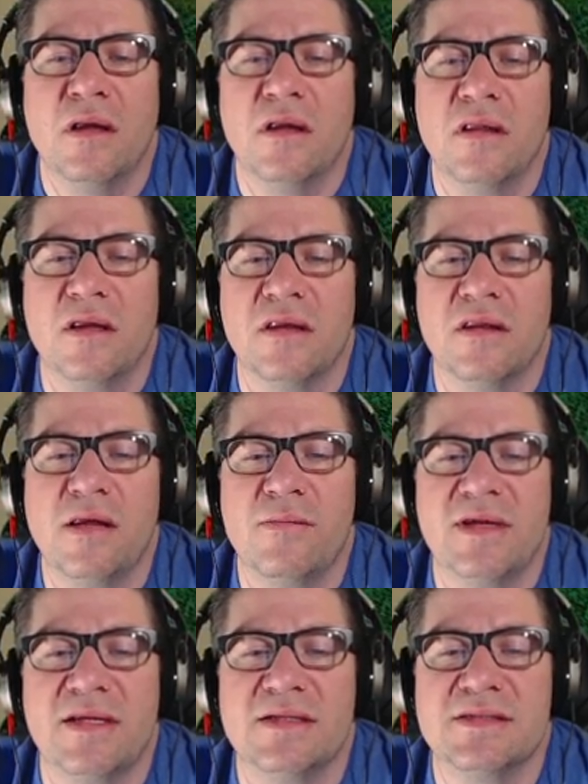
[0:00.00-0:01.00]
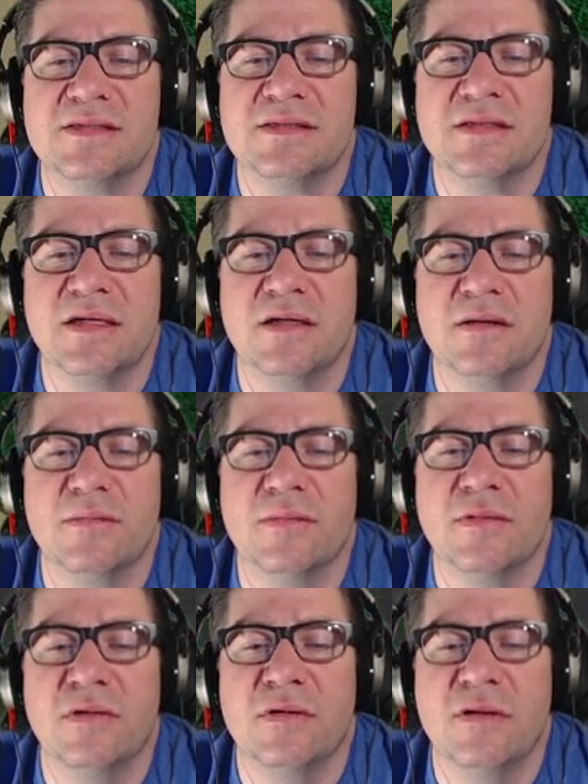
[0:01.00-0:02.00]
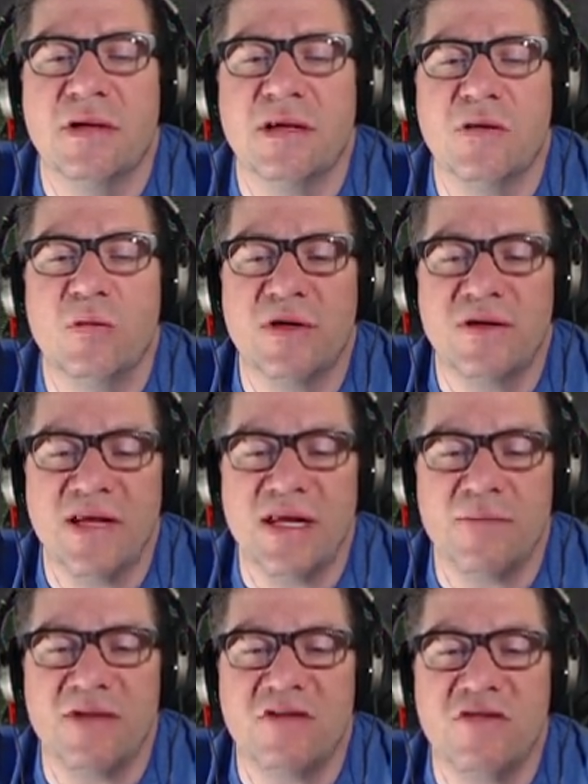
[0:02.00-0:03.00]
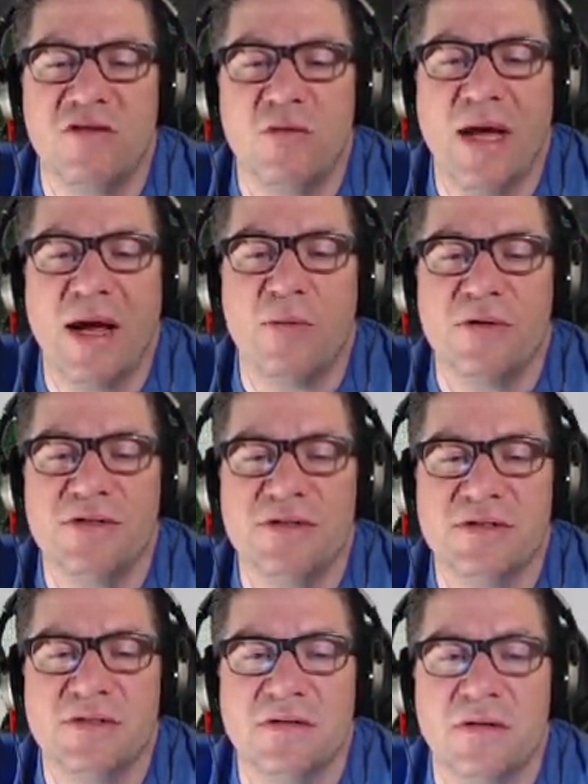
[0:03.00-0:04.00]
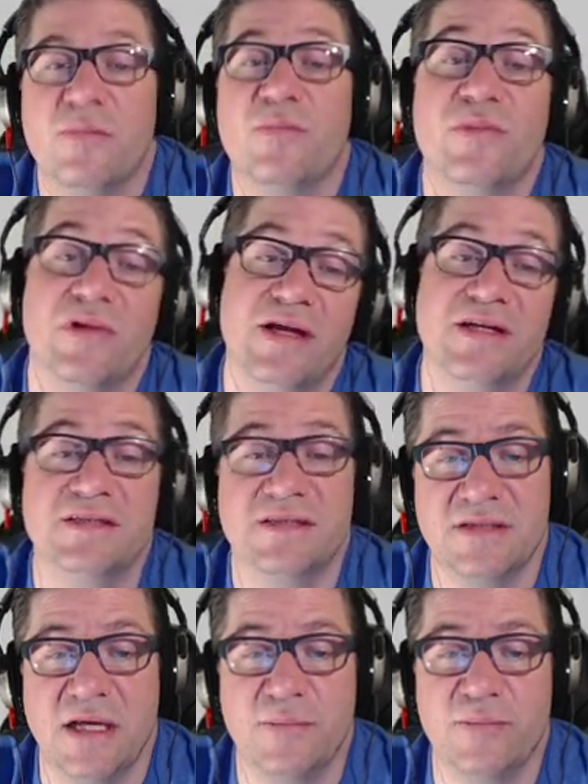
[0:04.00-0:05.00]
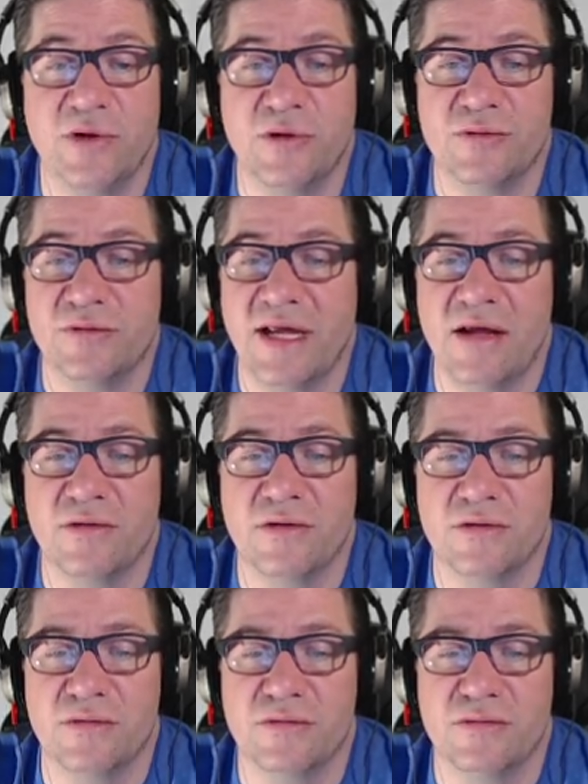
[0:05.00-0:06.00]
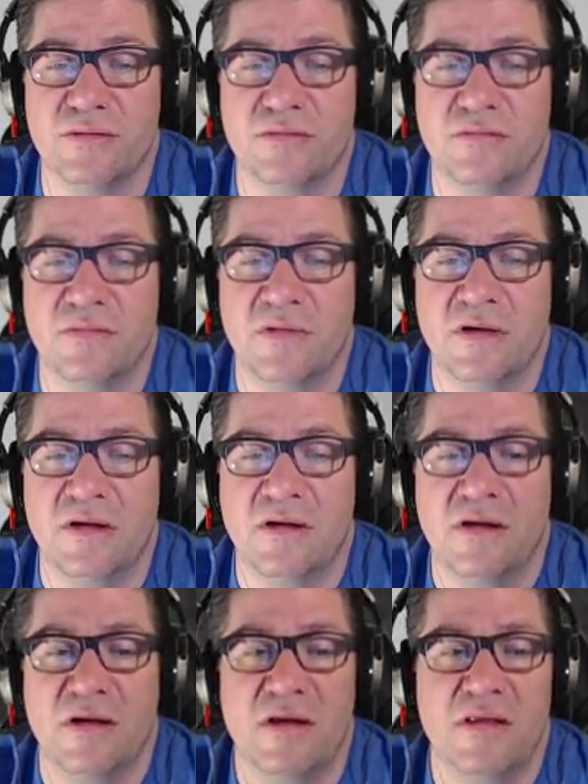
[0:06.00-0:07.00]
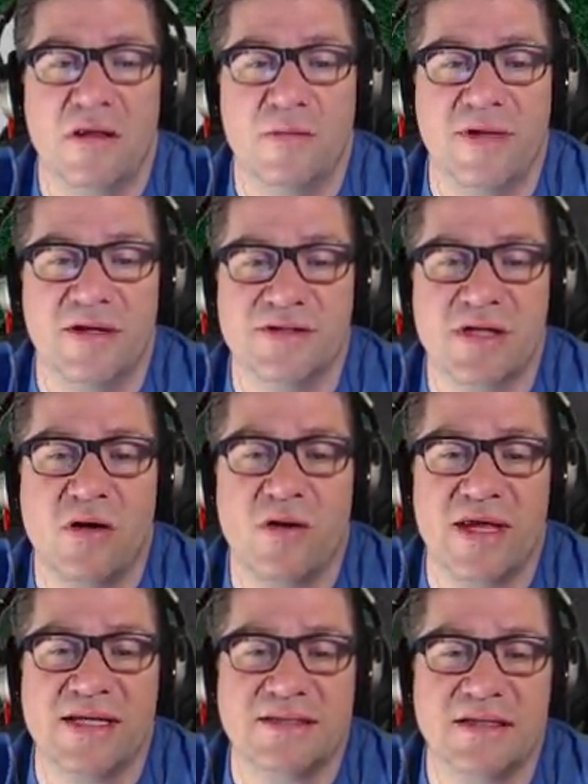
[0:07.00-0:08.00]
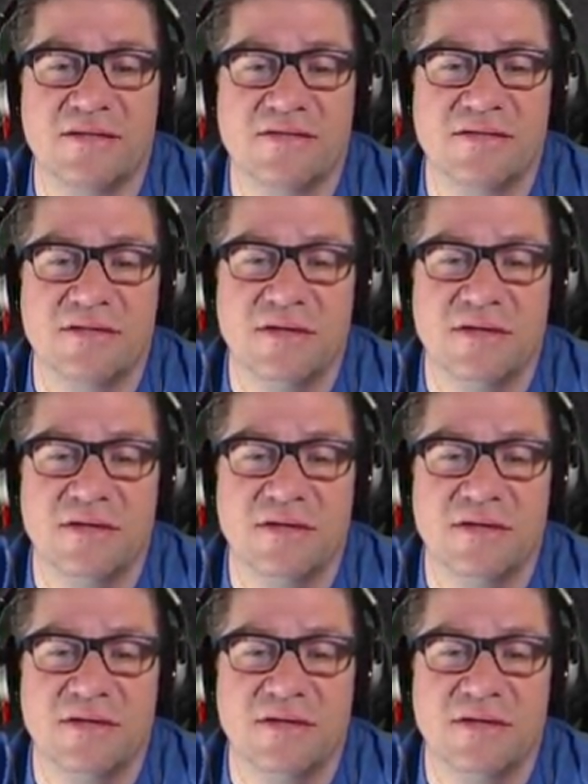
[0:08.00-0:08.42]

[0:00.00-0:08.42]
then that means um, it would have taken me two hours plus upload, download, thumbnails, all that stuff